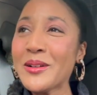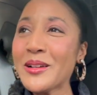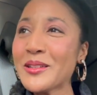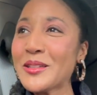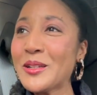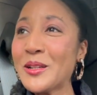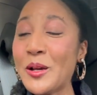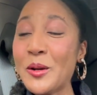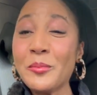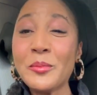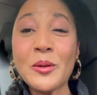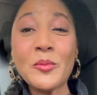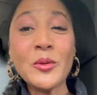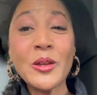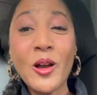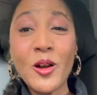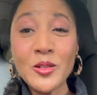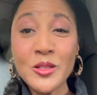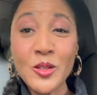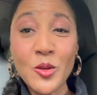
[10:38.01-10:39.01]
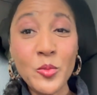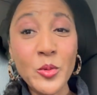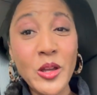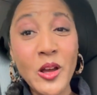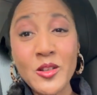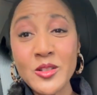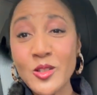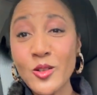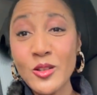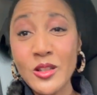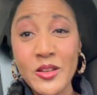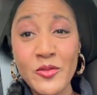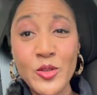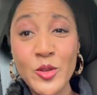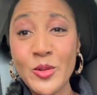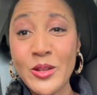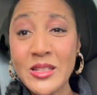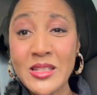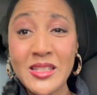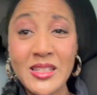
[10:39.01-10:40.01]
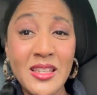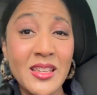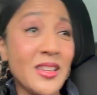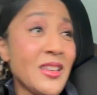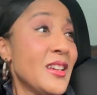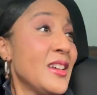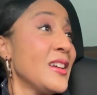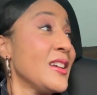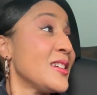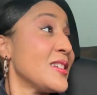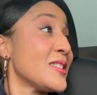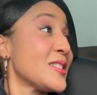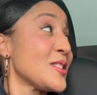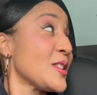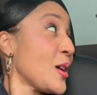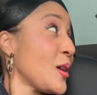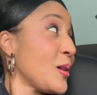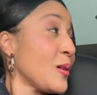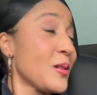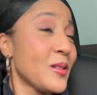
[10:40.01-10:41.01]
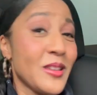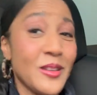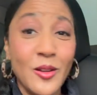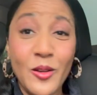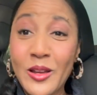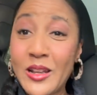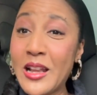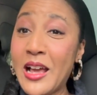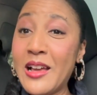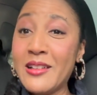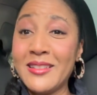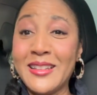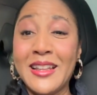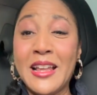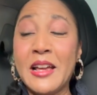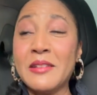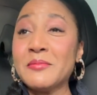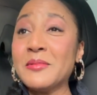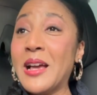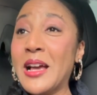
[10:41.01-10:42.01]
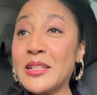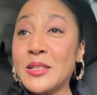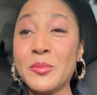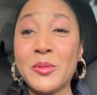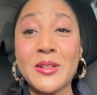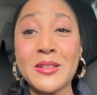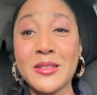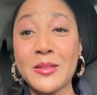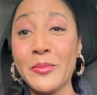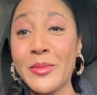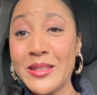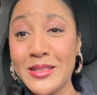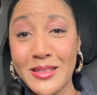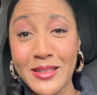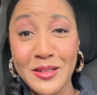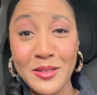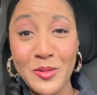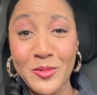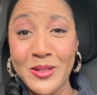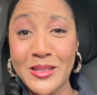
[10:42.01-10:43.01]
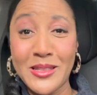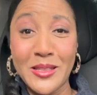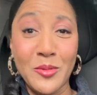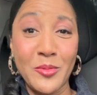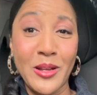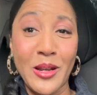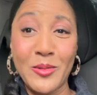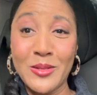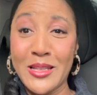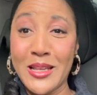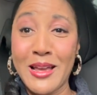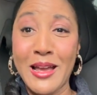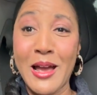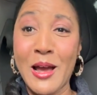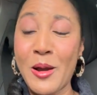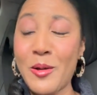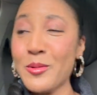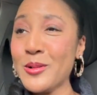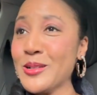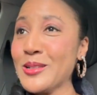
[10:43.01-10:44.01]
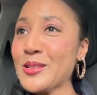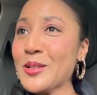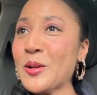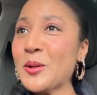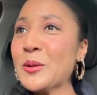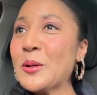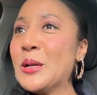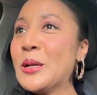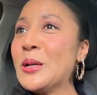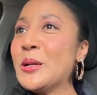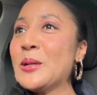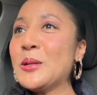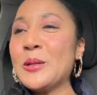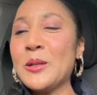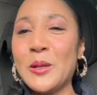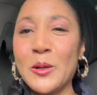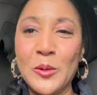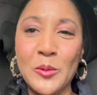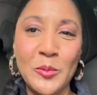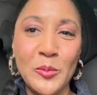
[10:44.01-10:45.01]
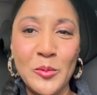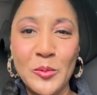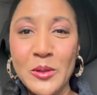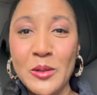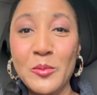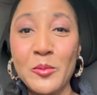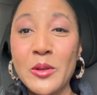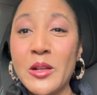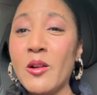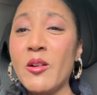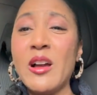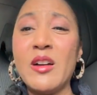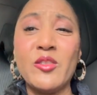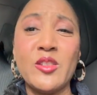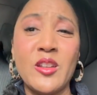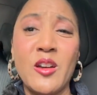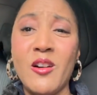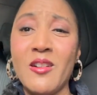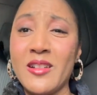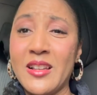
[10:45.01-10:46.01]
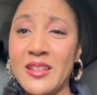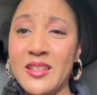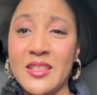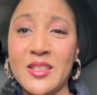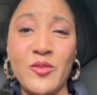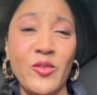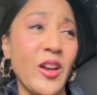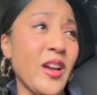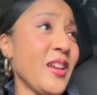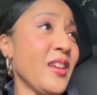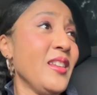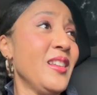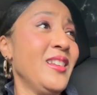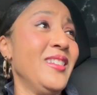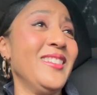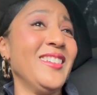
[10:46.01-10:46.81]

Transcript: But, you know, but we also love USC. So, yes. You know, and I spent a semester at USC when I was at Howard. So, you know, we don't have a dog in this fight.